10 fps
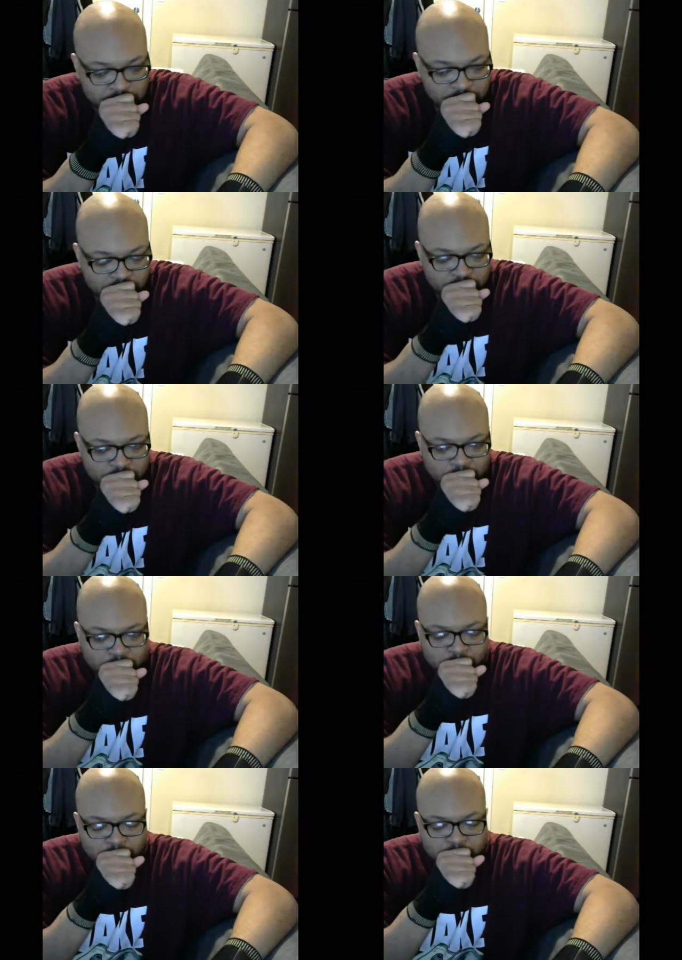
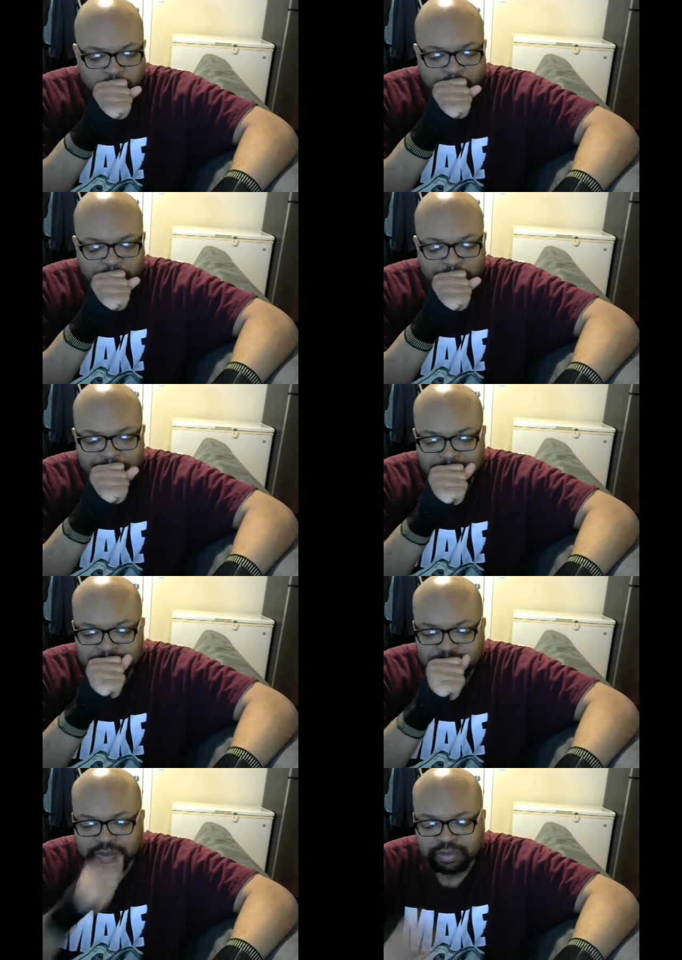
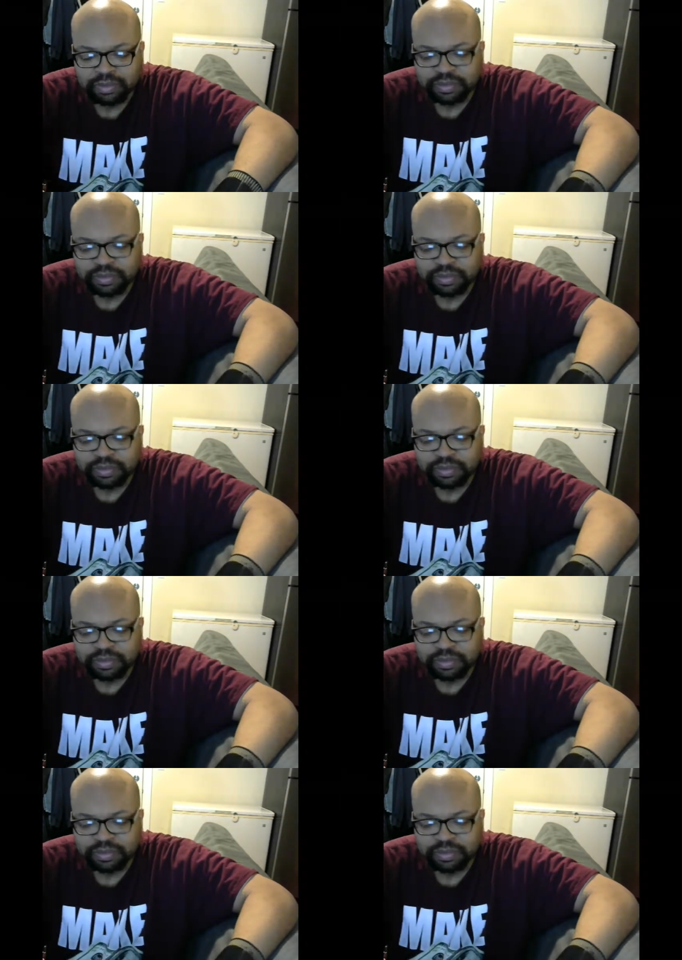(silence)